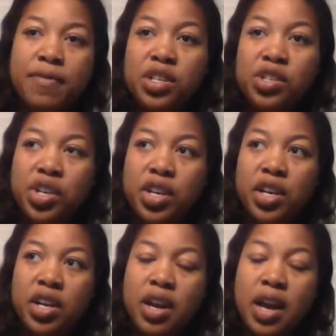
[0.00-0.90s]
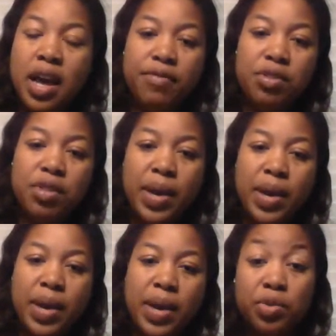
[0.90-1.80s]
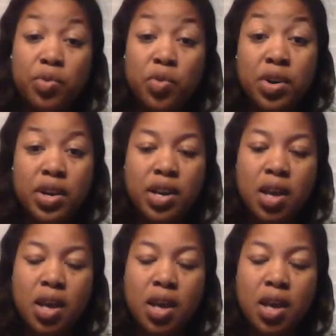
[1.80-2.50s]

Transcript: this year, after the baby turned 1,